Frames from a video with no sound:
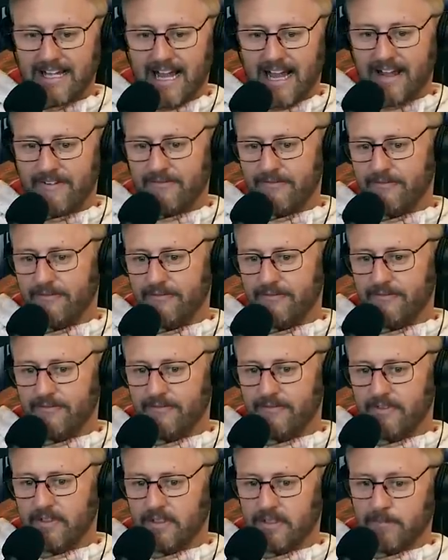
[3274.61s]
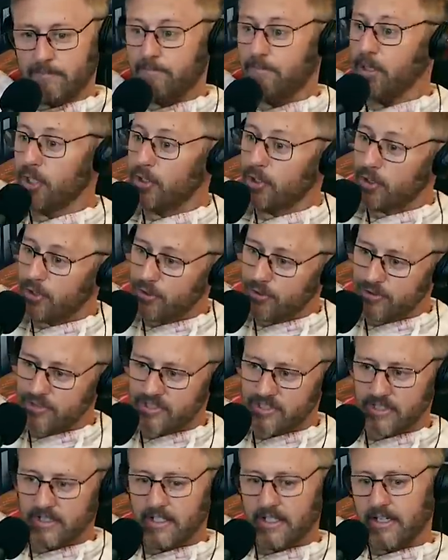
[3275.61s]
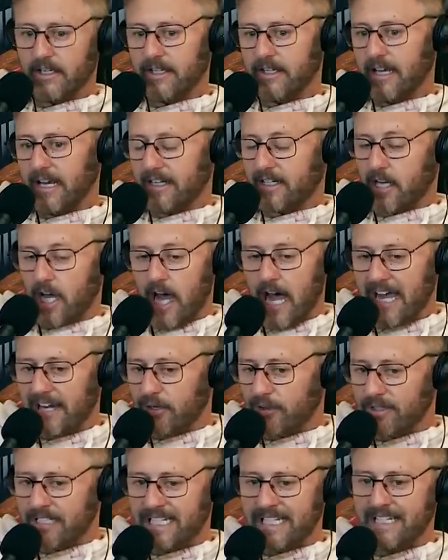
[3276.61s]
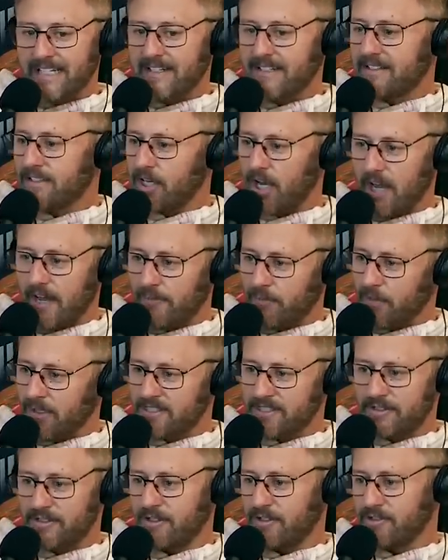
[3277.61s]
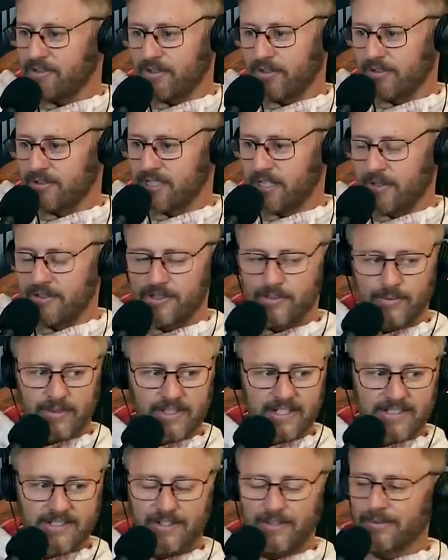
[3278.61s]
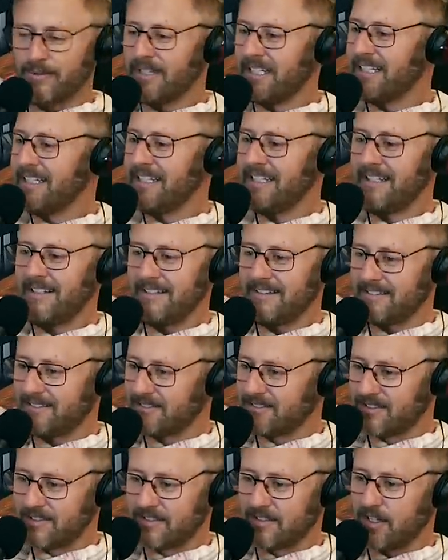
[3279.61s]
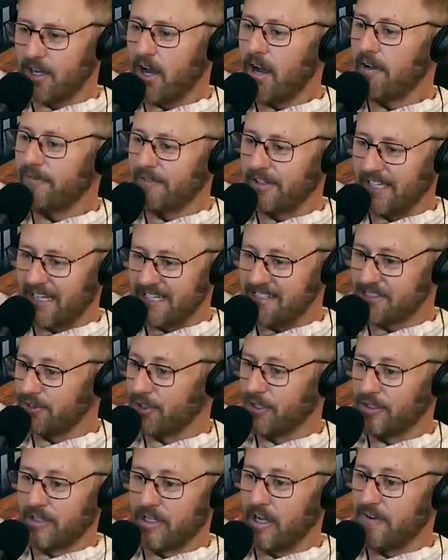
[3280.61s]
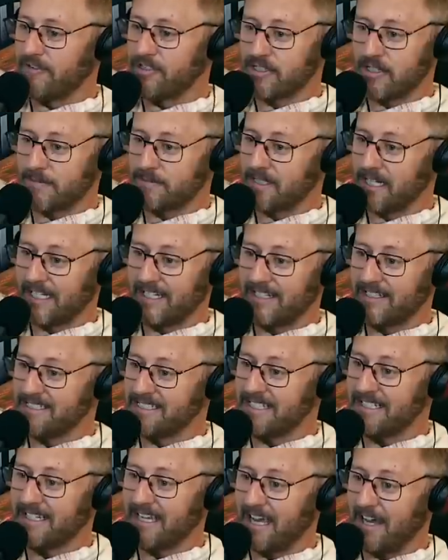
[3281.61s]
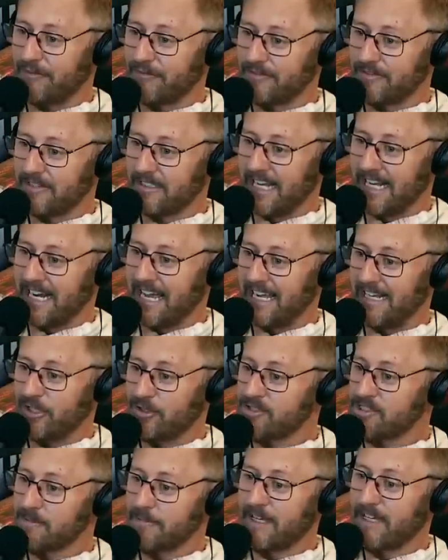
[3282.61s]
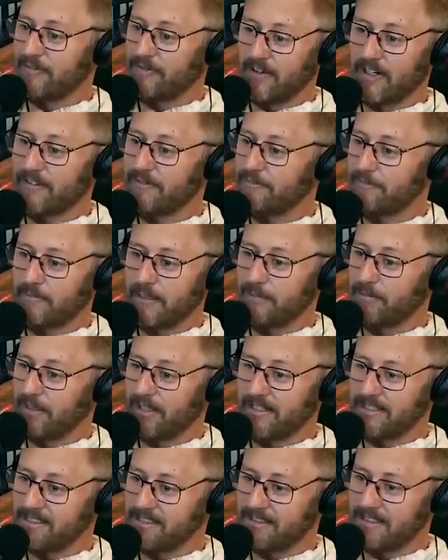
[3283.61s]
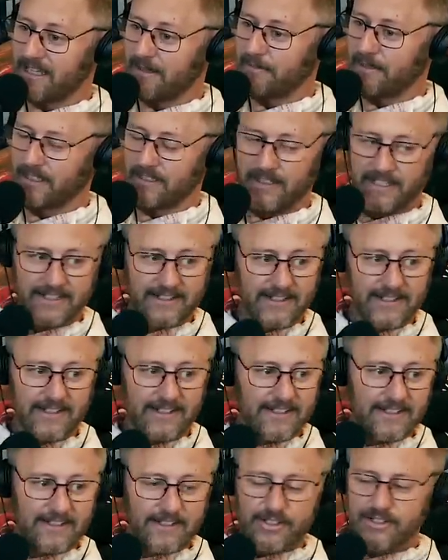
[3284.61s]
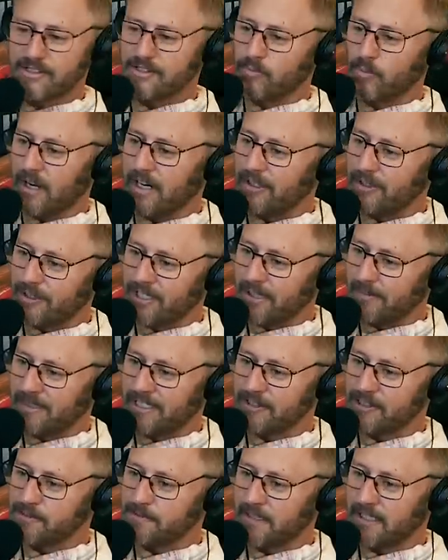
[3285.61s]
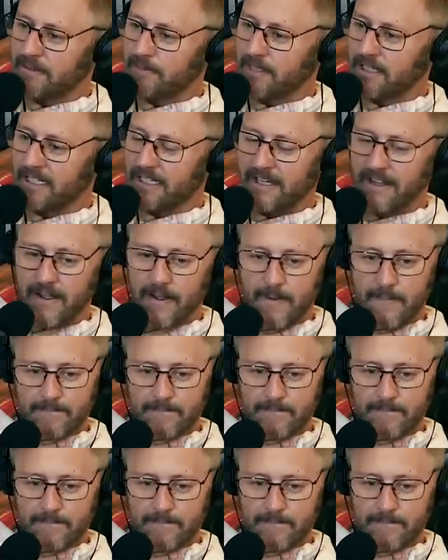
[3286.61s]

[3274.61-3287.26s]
I've heavy booze. Yeah. I don't need coffee. Once you do those cold showers, you realize you don't really need coffee. I still go to coffee shops and I get a decaf. And I used to make fun of people that did that, being like, just why are you coming here and spending money?